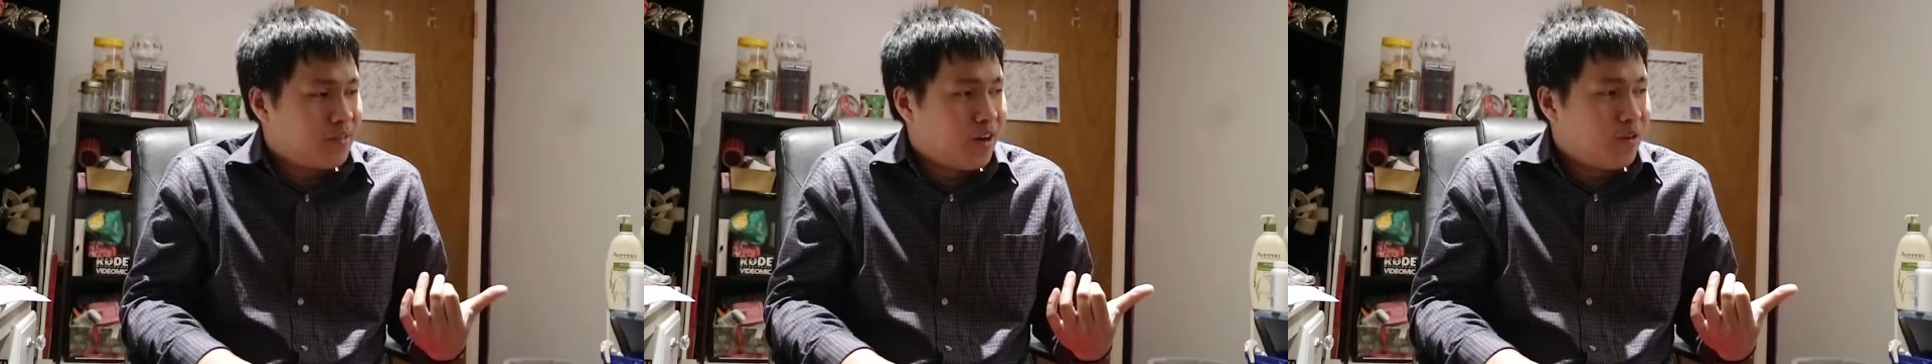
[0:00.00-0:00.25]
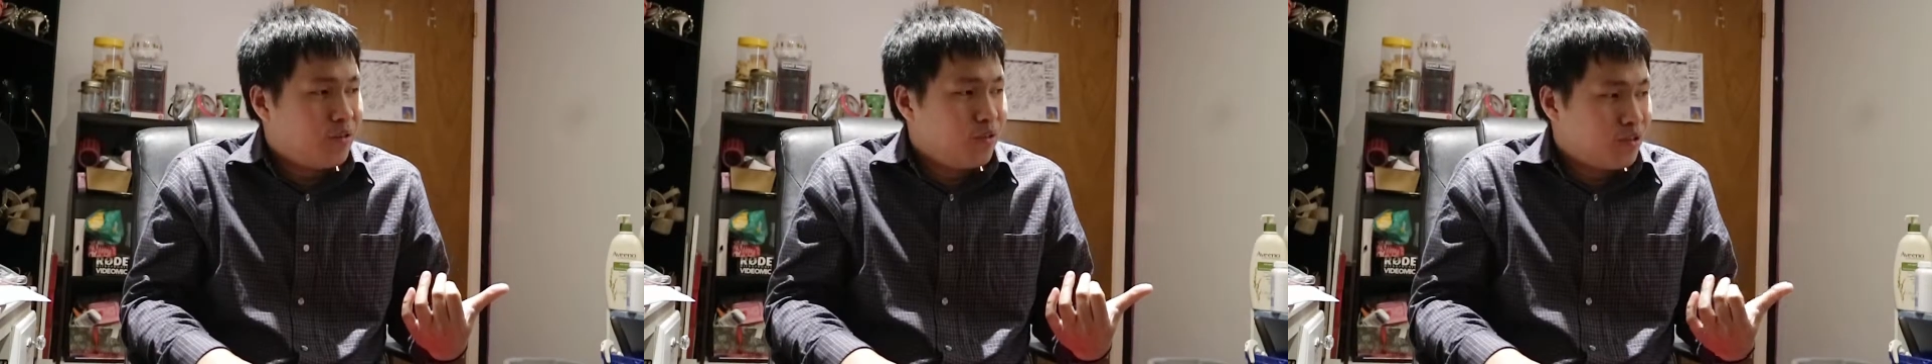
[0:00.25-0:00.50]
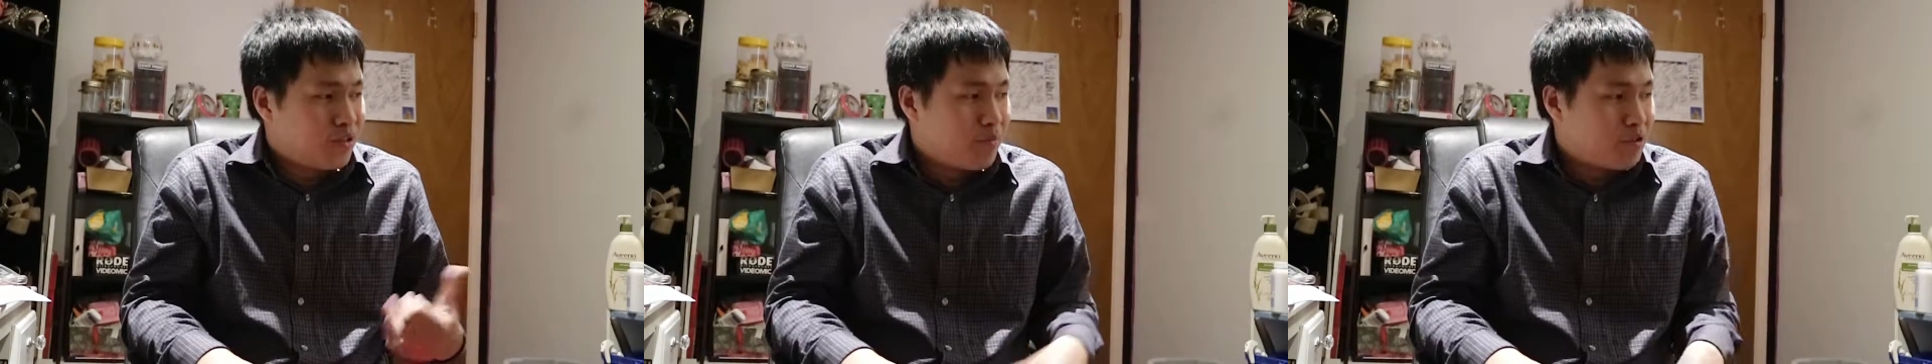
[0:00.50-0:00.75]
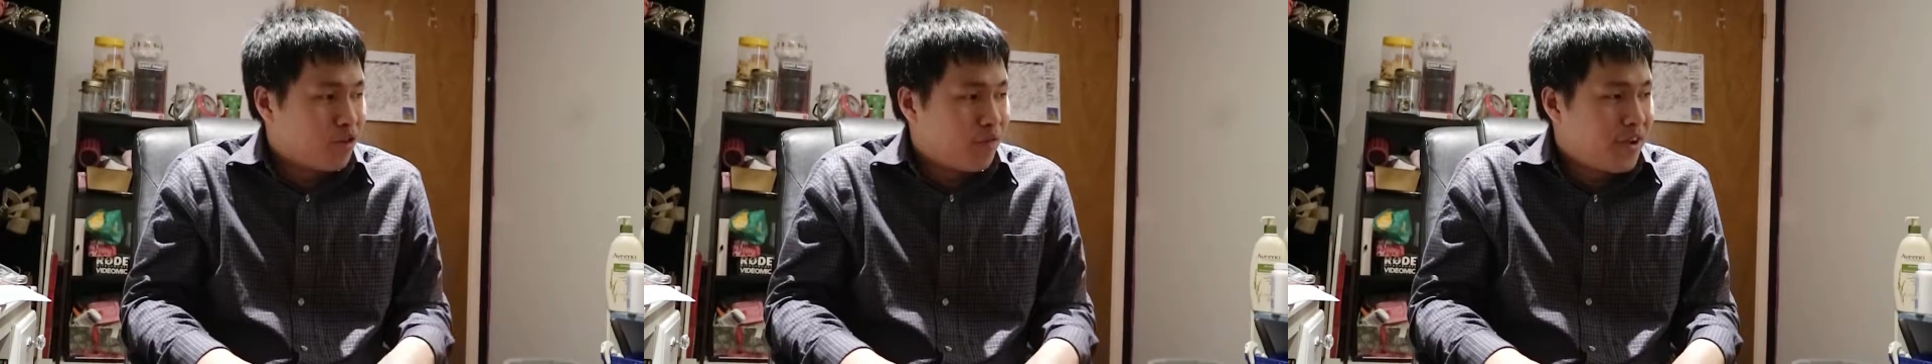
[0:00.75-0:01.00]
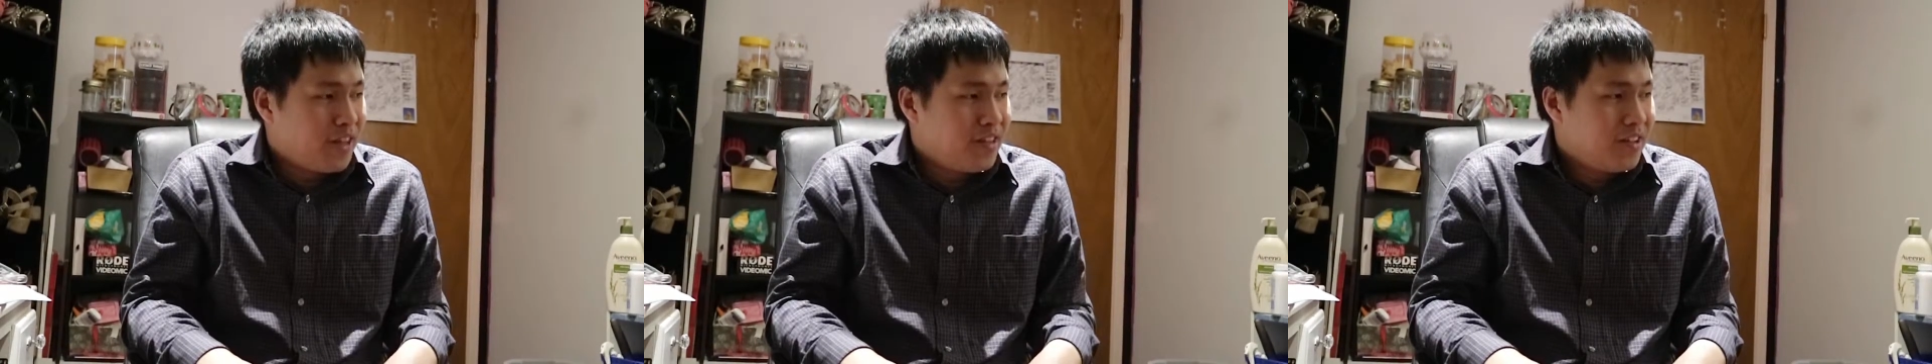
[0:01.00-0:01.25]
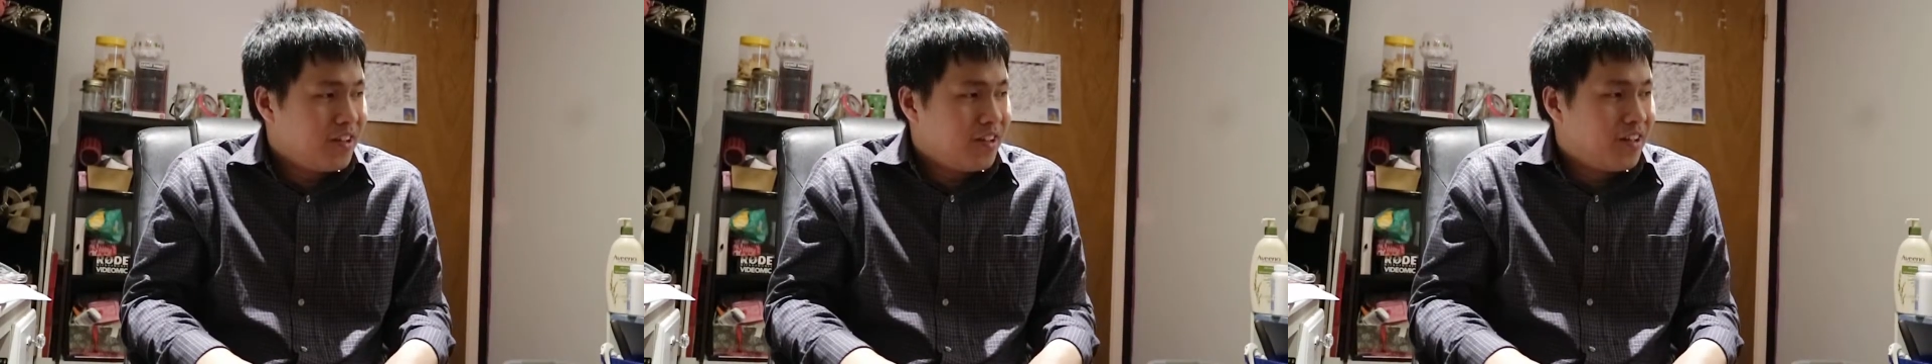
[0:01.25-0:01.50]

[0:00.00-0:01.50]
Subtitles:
Are you, you're someone's girlfriend?